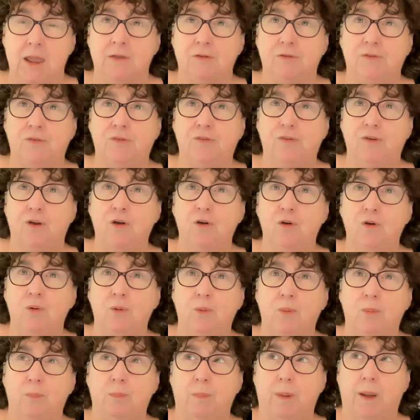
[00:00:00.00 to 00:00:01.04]

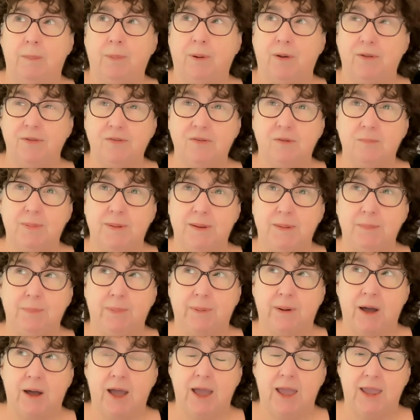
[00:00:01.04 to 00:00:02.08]
So possibly
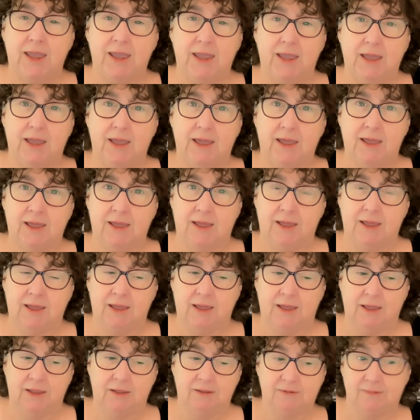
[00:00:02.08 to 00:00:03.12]
by
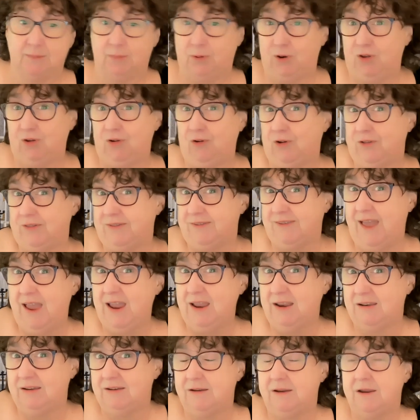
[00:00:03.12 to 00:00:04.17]
somebody who got
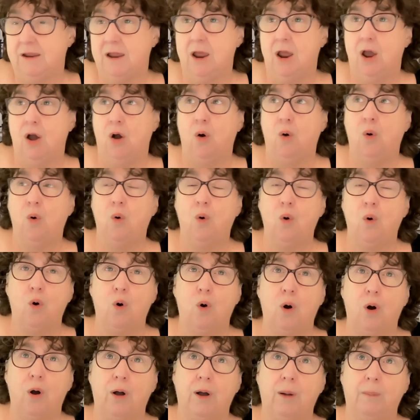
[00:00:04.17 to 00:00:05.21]
sacked,
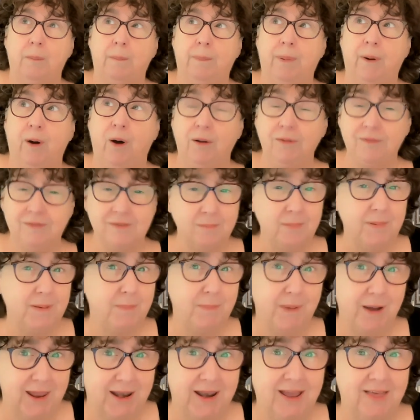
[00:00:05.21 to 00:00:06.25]
or possibly
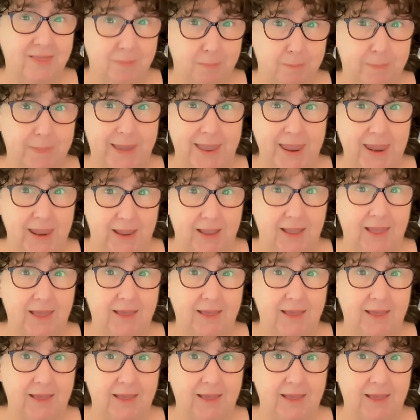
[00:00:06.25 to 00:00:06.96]
by another bank